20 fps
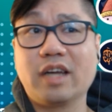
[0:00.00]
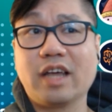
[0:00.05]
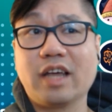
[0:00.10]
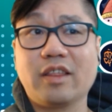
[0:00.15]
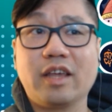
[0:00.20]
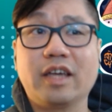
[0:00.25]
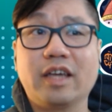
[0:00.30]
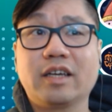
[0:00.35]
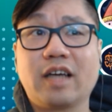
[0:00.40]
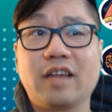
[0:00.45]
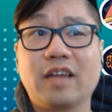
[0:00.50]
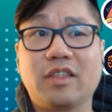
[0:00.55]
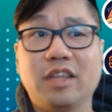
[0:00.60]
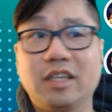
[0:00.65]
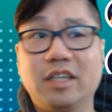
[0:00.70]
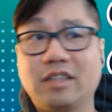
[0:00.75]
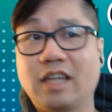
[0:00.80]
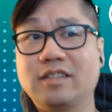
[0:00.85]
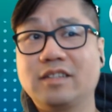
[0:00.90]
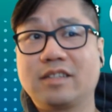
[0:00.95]
I think. I
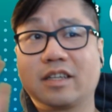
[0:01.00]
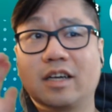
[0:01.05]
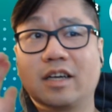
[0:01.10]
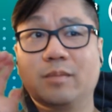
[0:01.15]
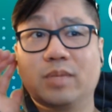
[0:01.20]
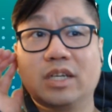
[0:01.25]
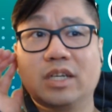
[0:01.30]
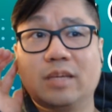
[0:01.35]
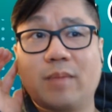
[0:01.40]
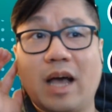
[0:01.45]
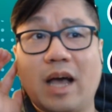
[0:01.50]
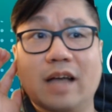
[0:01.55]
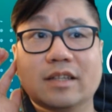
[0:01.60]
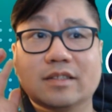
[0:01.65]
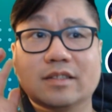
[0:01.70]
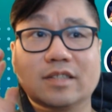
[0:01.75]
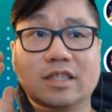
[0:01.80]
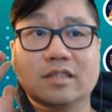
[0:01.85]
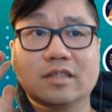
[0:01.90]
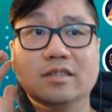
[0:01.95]
think that's the company
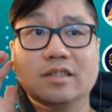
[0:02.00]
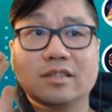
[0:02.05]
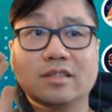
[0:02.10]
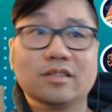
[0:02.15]
policy.